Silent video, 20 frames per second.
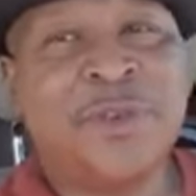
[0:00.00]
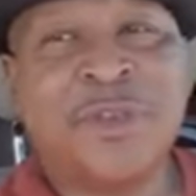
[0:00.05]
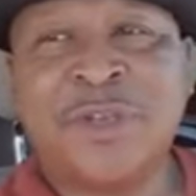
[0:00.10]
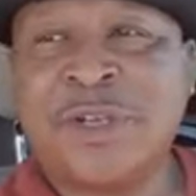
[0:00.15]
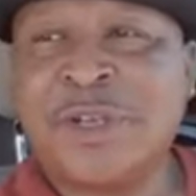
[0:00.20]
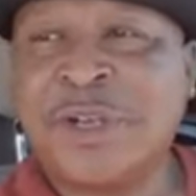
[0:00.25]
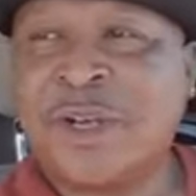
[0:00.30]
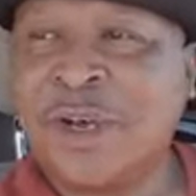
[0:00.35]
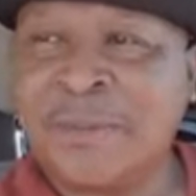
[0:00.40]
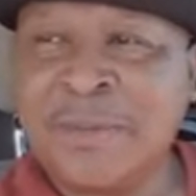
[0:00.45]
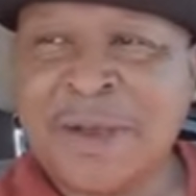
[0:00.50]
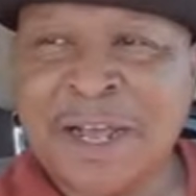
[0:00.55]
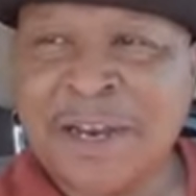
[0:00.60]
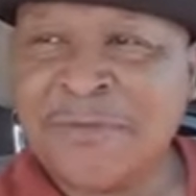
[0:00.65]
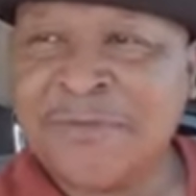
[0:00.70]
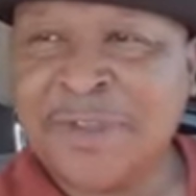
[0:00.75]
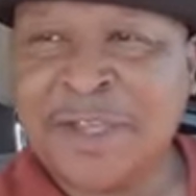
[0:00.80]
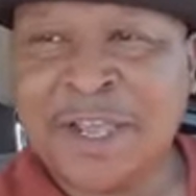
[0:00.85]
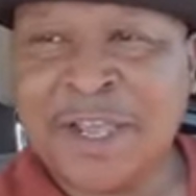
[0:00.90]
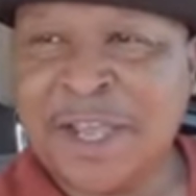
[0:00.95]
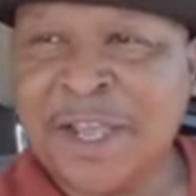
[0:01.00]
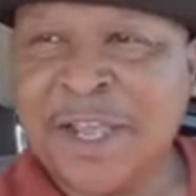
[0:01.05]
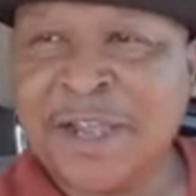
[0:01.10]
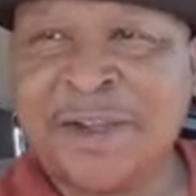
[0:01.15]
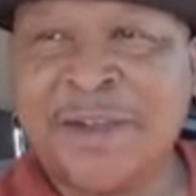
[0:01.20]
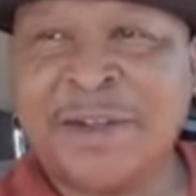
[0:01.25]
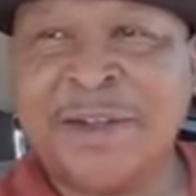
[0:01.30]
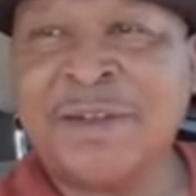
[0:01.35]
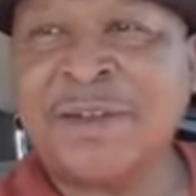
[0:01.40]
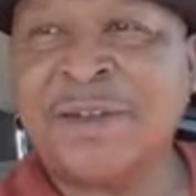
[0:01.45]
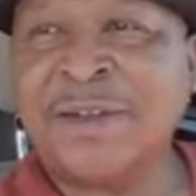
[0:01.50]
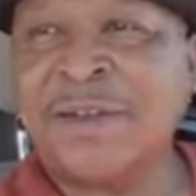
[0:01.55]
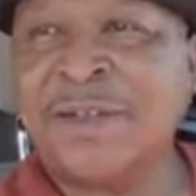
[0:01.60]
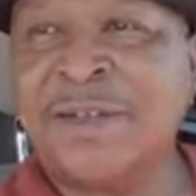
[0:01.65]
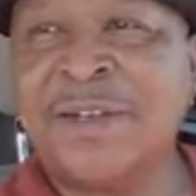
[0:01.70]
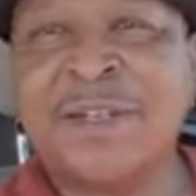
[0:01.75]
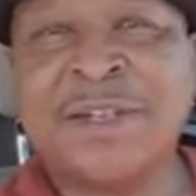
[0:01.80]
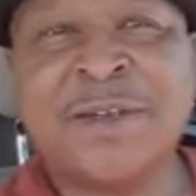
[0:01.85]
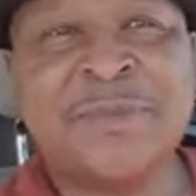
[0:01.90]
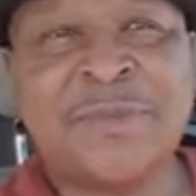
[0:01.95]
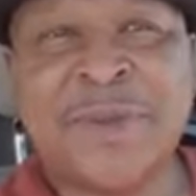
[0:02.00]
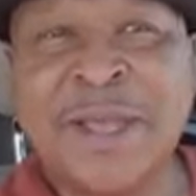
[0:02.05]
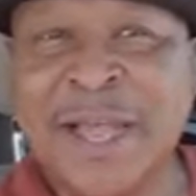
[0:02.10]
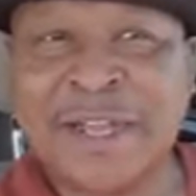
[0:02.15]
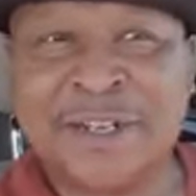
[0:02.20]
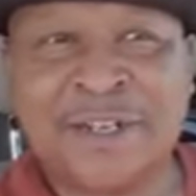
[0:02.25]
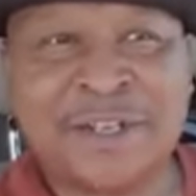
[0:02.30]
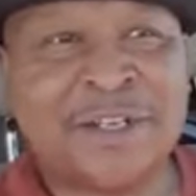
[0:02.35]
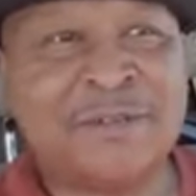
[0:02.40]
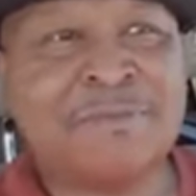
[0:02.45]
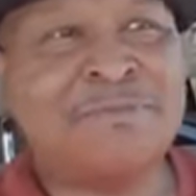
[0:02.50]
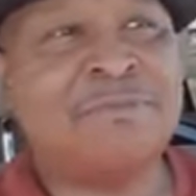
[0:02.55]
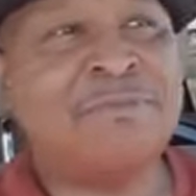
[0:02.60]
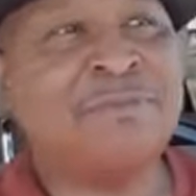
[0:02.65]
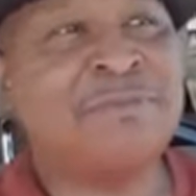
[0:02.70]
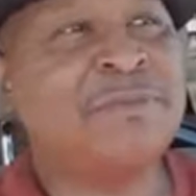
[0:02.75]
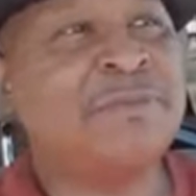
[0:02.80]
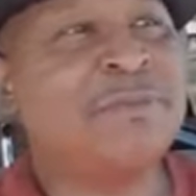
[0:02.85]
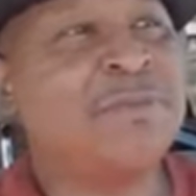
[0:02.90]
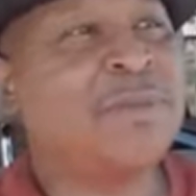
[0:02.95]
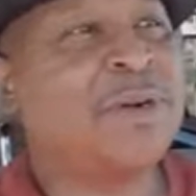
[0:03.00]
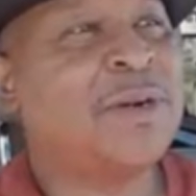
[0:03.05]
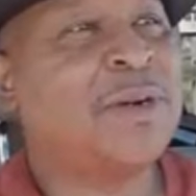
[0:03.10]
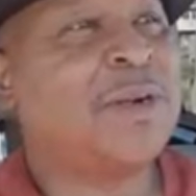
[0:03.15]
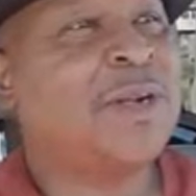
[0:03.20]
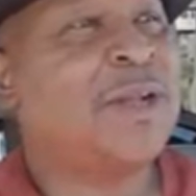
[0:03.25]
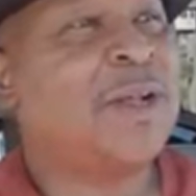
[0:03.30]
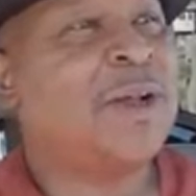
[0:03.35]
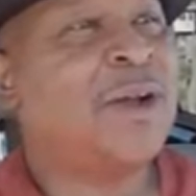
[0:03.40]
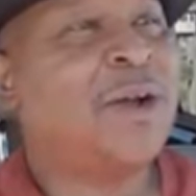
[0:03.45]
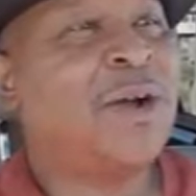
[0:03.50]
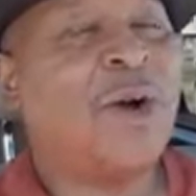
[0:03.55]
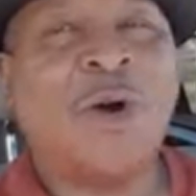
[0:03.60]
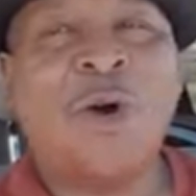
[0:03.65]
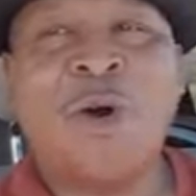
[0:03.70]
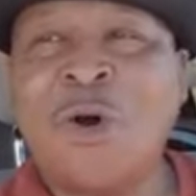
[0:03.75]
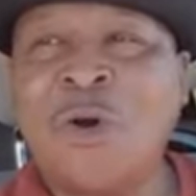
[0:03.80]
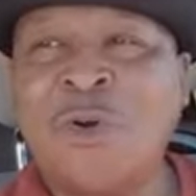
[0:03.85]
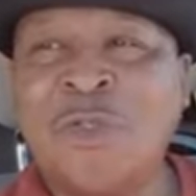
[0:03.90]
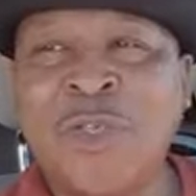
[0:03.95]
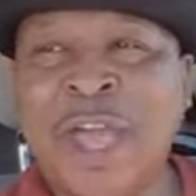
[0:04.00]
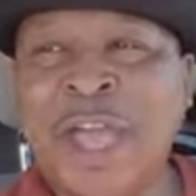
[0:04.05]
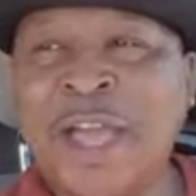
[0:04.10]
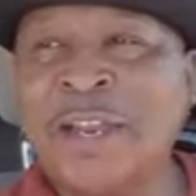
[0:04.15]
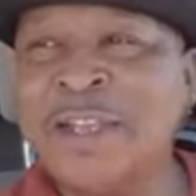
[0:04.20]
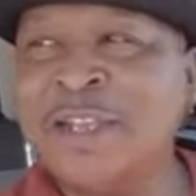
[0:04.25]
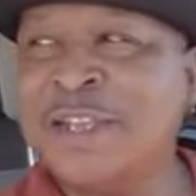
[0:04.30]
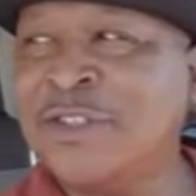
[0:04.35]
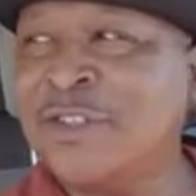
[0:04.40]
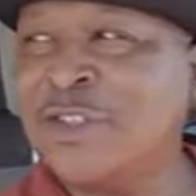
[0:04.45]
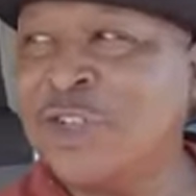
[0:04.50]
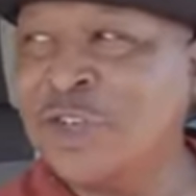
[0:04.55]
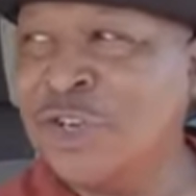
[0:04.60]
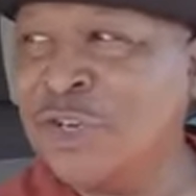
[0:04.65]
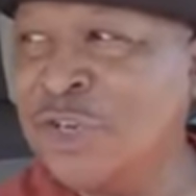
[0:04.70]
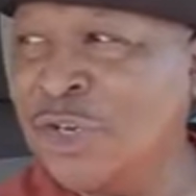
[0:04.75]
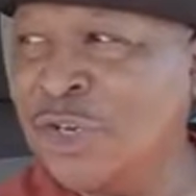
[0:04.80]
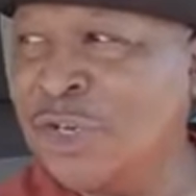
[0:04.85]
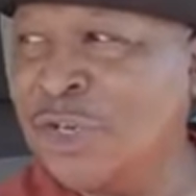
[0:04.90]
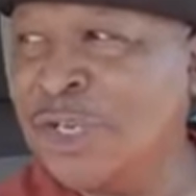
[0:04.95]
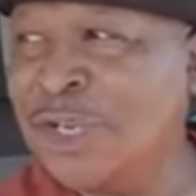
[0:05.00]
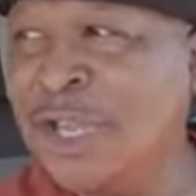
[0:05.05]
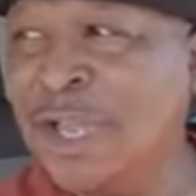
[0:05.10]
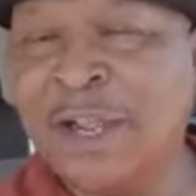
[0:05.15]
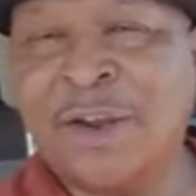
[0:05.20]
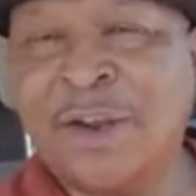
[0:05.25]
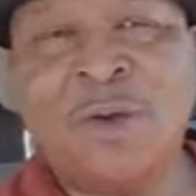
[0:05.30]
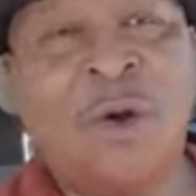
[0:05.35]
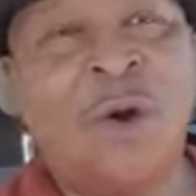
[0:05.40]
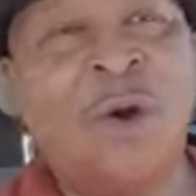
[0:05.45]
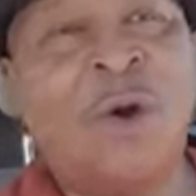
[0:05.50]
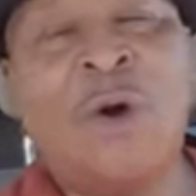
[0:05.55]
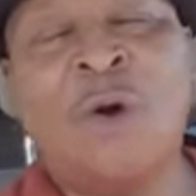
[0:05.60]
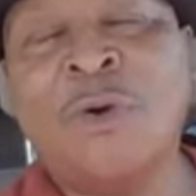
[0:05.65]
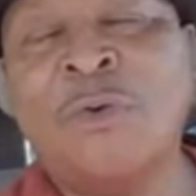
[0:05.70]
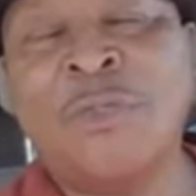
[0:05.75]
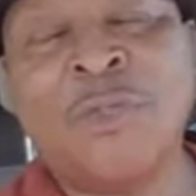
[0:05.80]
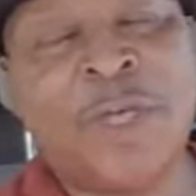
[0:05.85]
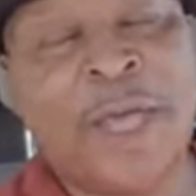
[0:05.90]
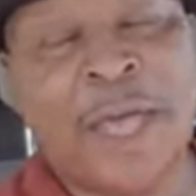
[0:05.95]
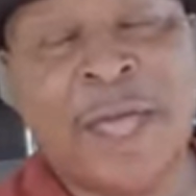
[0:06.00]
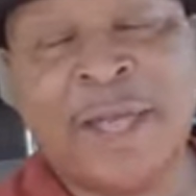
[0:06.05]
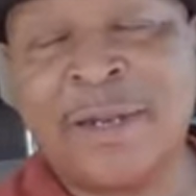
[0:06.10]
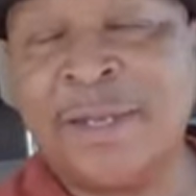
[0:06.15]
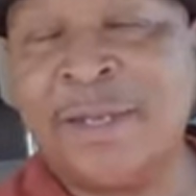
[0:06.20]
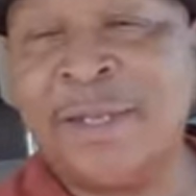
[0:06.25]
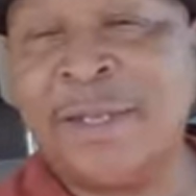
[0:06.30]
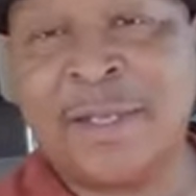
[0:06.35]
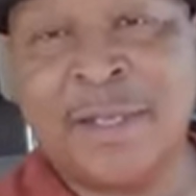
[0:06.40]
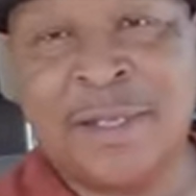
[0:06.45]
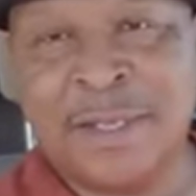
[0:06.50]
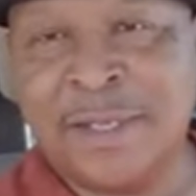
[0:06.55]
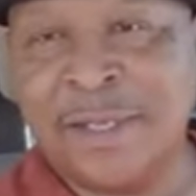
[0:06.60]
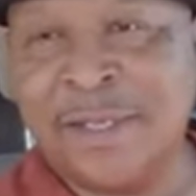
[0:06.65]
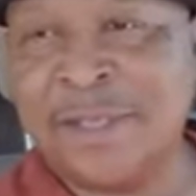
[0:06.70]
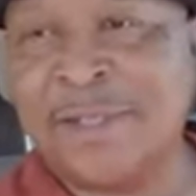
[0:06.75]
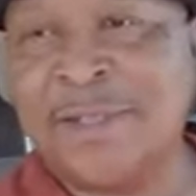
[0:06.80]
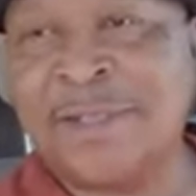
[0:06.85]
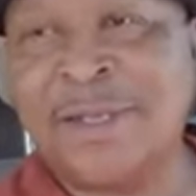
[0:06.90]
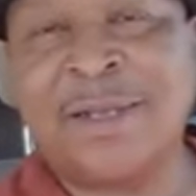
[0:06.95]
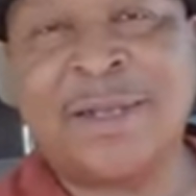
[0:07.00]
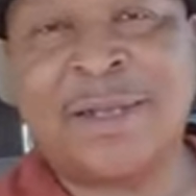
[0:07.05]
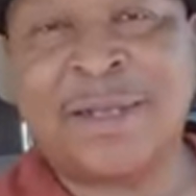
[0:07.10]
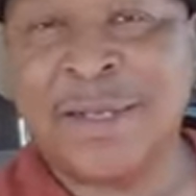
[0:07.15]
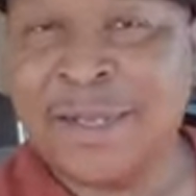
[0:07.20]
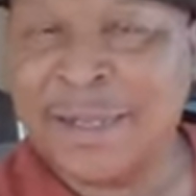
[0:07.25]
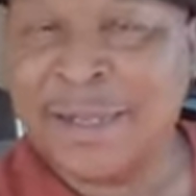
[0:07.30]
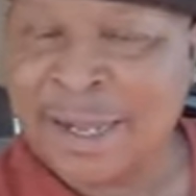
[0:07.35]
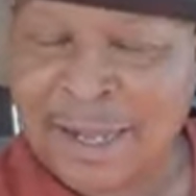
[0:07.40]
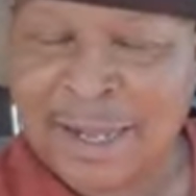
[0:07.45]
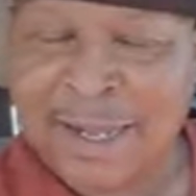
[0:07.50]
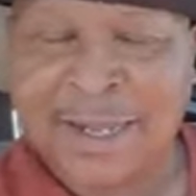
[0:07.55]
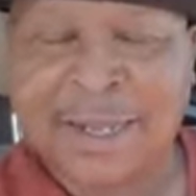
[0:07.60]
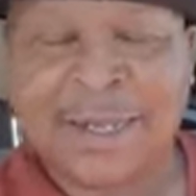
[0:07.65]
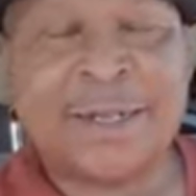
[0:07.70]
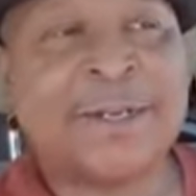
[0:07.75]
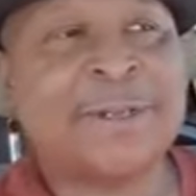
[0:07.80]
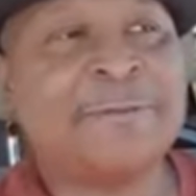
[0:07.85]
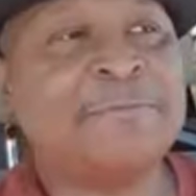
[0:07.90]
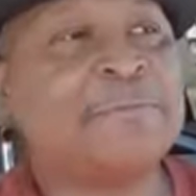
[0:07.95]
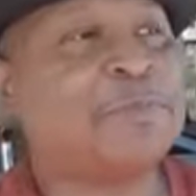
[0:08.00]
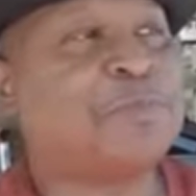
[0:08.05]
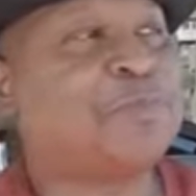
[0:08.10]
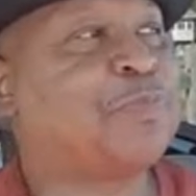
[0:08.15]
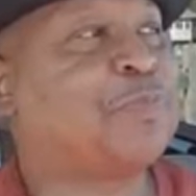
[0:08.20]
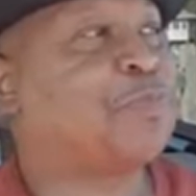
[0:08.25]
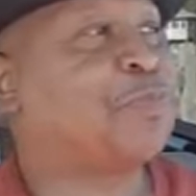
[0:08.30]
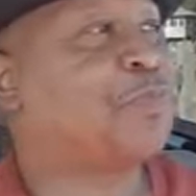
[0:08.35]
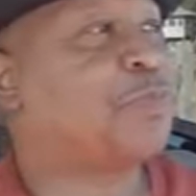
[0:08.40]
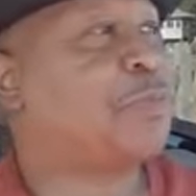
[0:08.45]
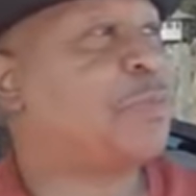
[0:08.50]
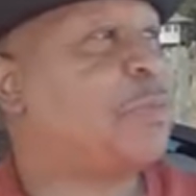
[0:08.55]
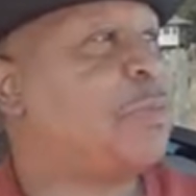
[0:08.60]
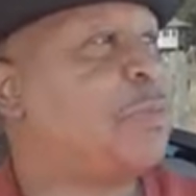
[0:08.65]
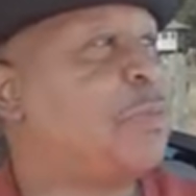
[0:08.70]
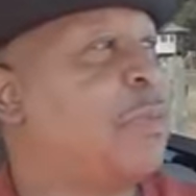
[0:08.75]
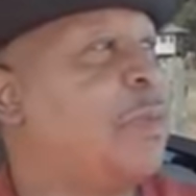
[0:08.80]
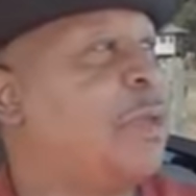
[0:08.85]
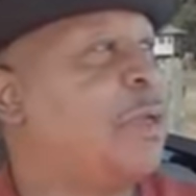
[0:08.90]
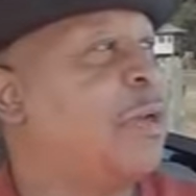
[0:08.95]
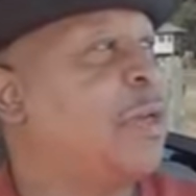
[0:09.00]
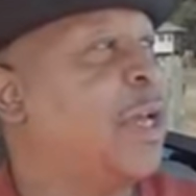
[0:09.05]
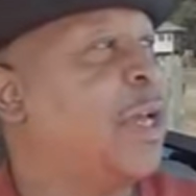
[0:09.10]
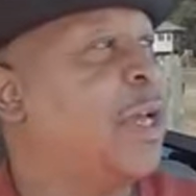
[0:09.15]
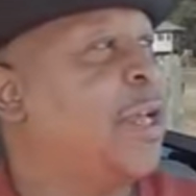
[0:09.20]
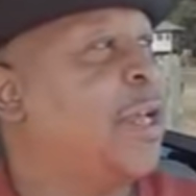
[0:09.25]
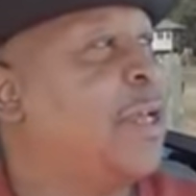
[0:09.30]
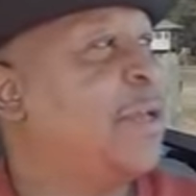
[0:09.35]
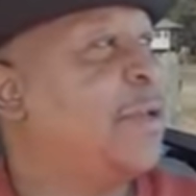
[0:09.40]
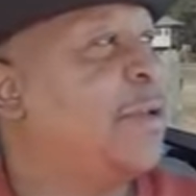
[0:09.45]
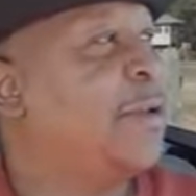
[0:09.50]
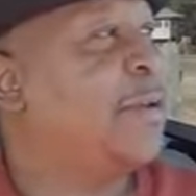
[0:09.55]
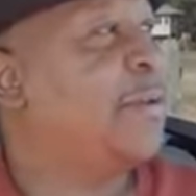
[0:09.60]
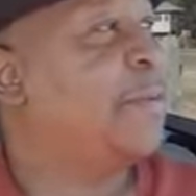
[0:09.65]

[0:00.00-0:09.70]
you come out of care and compassion, all that is good and all that is God. Okay?